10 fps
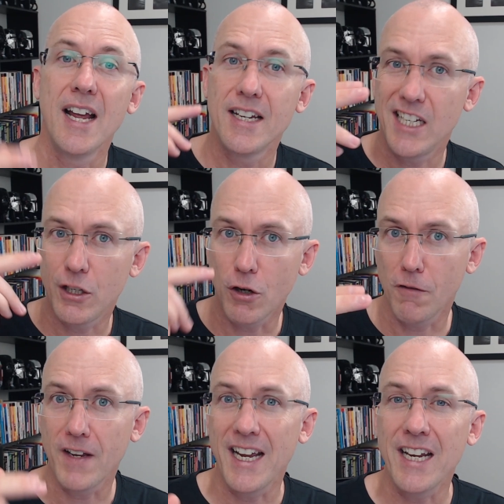Tick
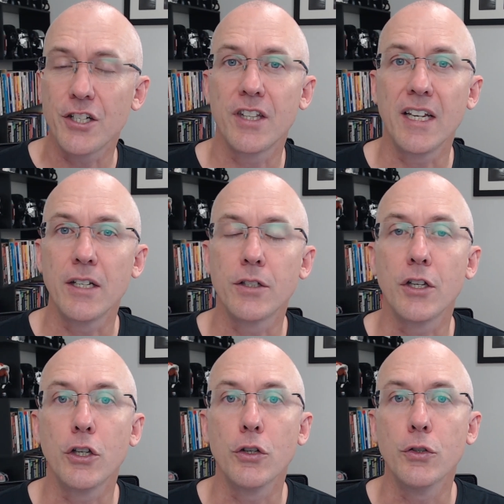off each things
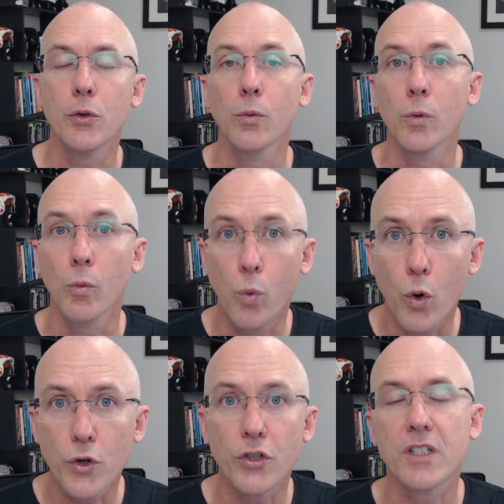that you do.
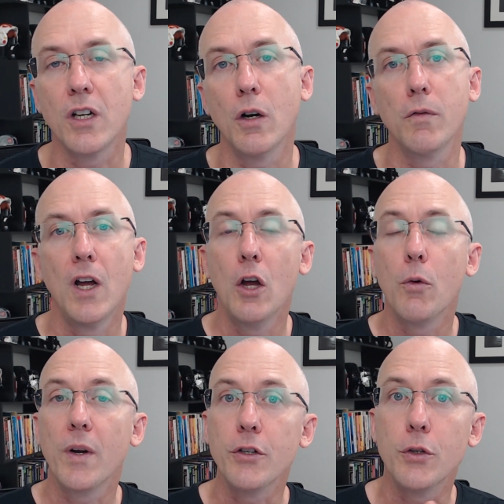Reward yourself
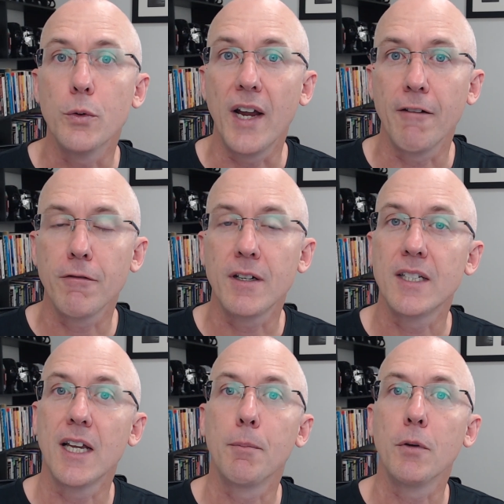when you do every
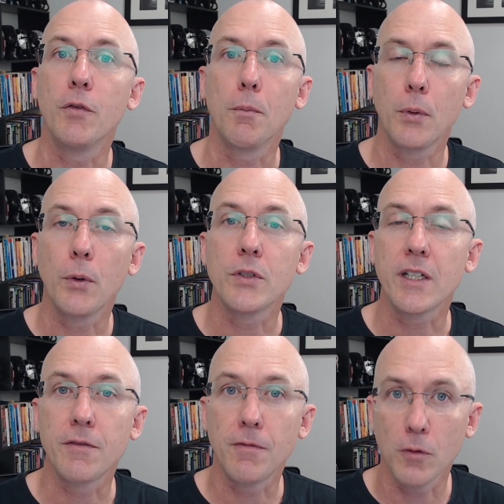step of your process
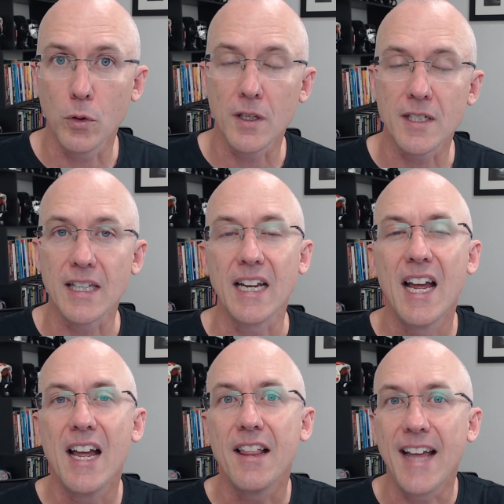flawlessly.
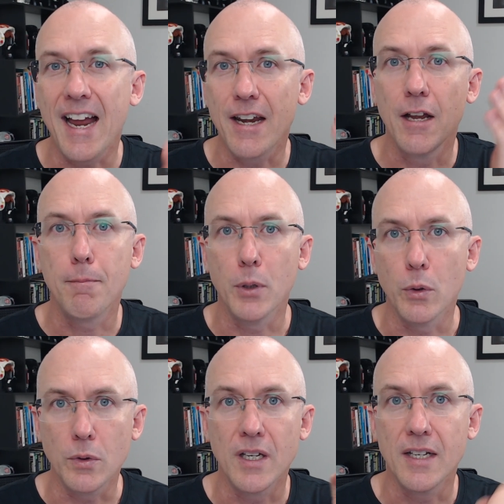That
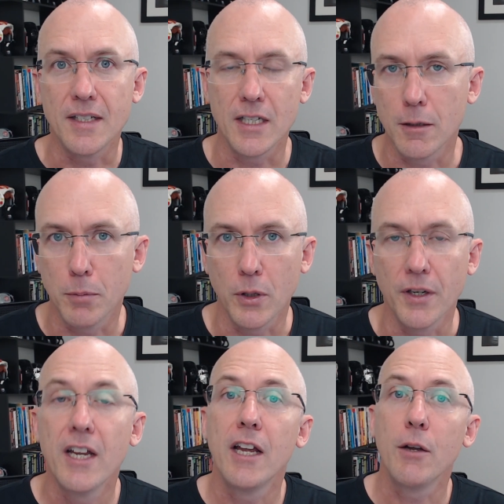builds discipline.
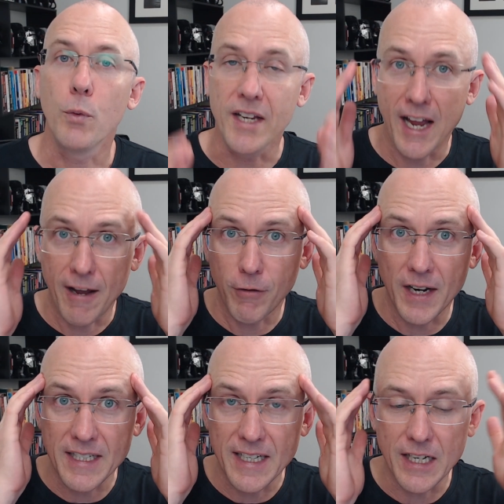When you have
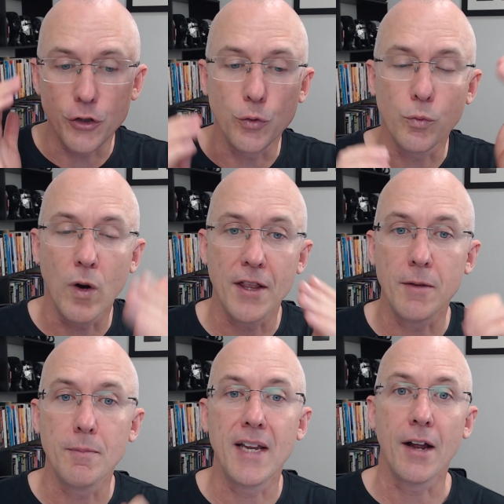ideas, you write
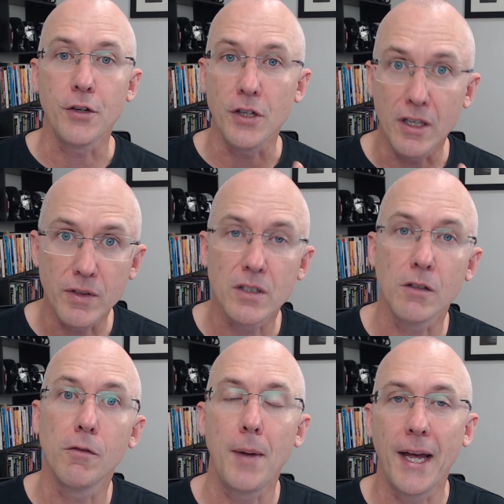them down. You give yourself
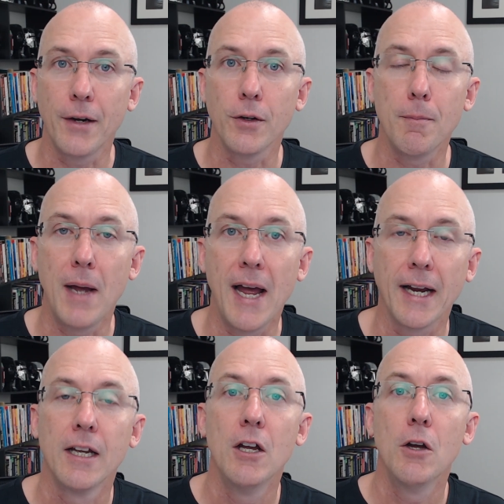a pat on the back.
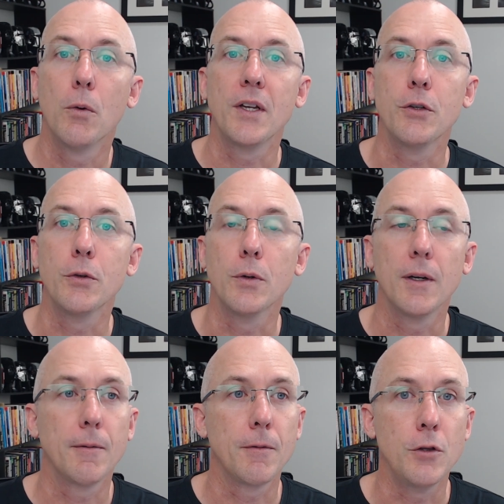When you
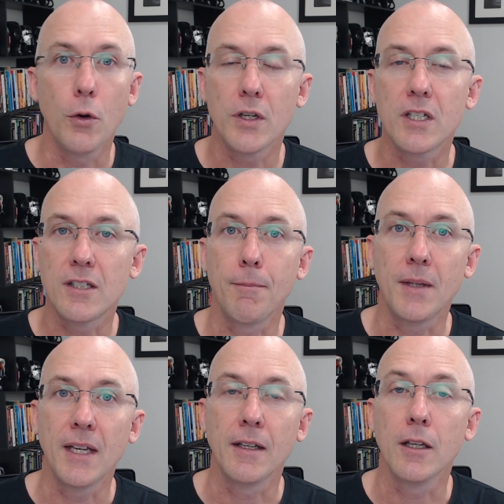notice
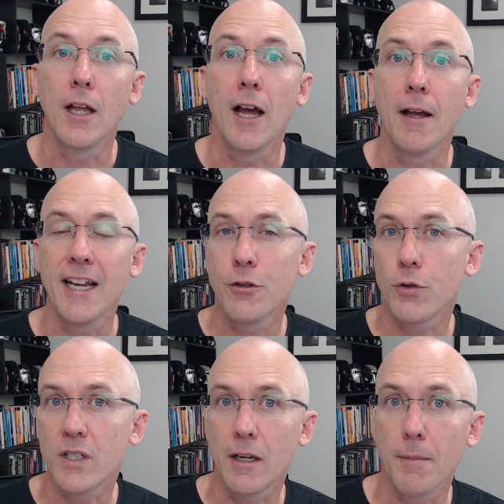something
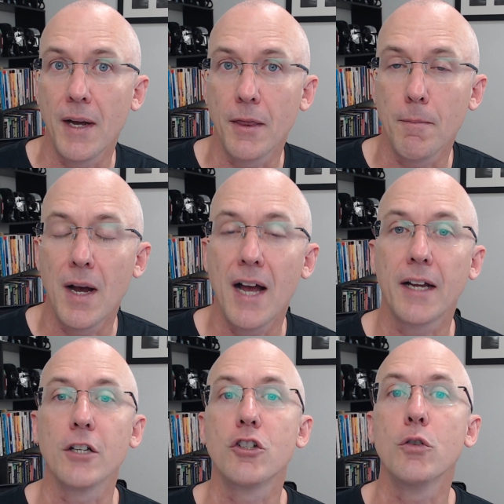interesting about the
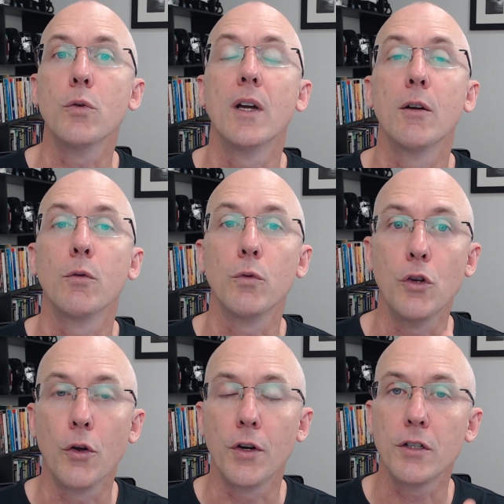markets, you
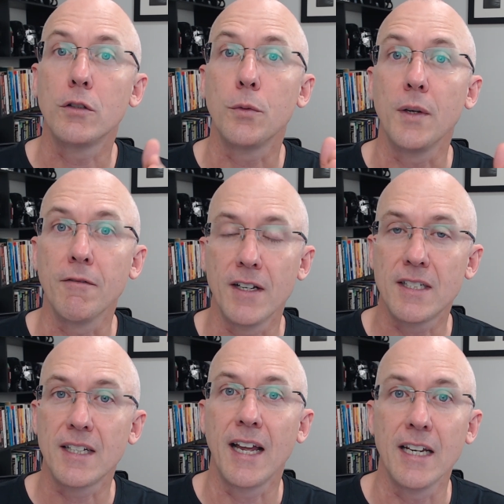note it to
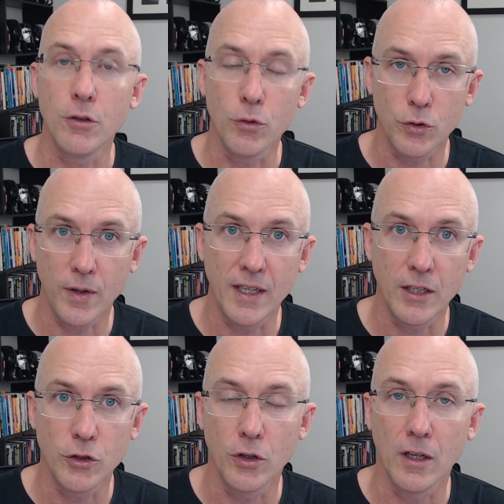investigate in your trading
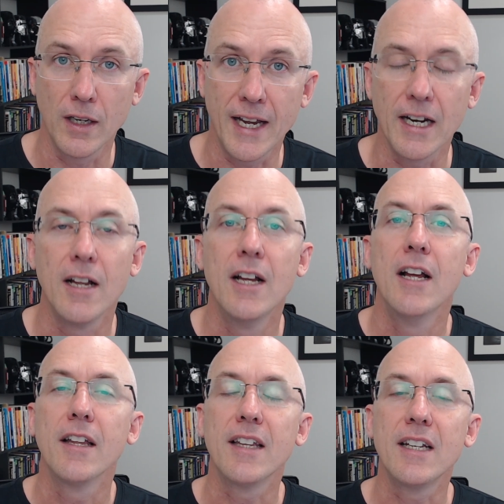journal later.
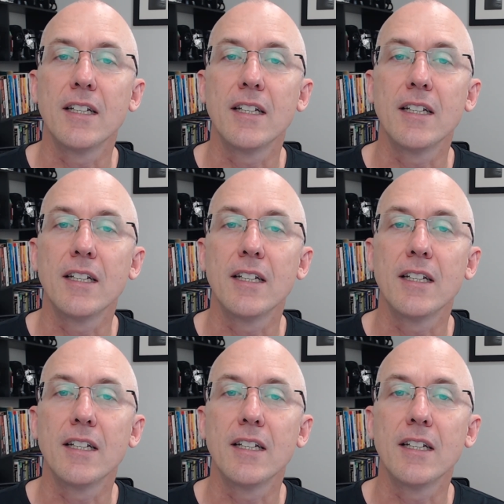These